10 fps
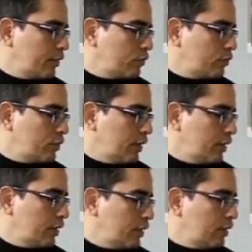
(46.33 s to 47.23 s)
then the
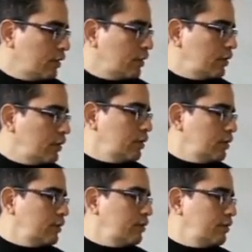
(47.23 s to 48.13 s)
4th string,
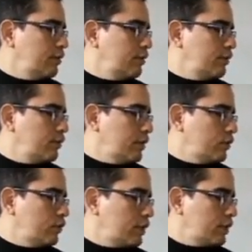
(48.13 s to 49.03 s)
and then
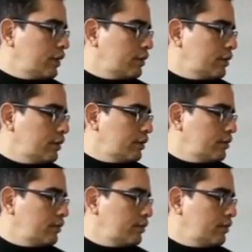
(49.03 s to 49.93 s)
back to the
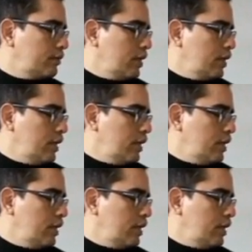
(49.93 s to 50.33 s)
3rd string.